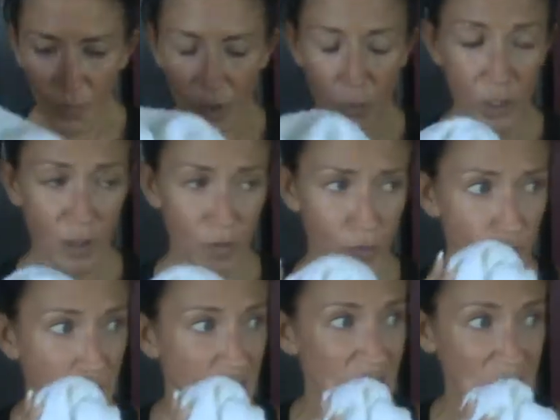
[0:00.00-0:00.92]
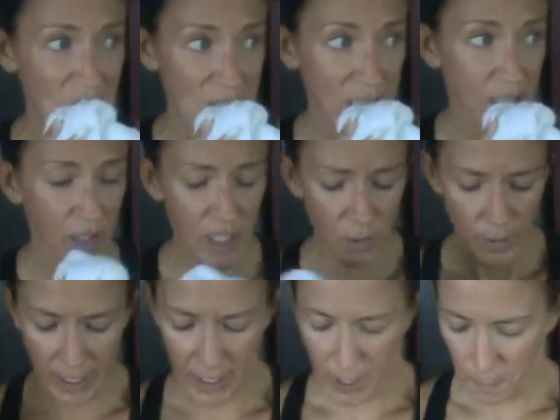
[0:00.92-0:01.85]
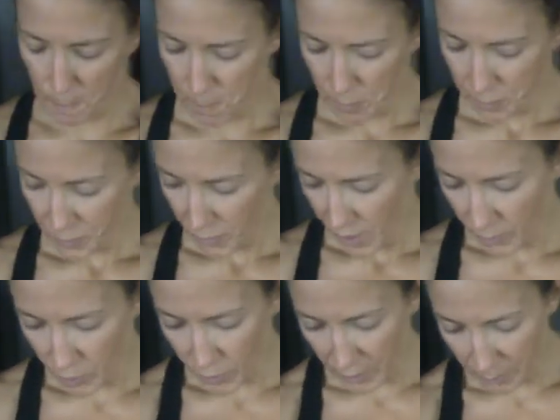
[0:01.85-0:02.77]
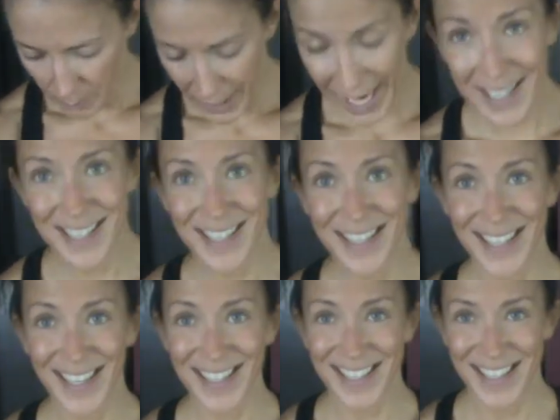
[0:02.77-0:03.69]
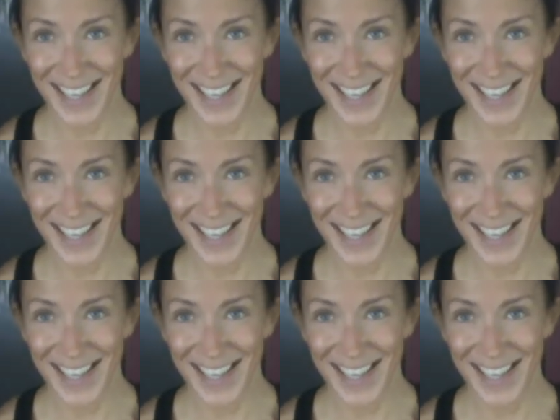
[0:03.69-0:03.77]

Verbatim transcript: One of the few things I can still eat right now. I'm going back to the dentist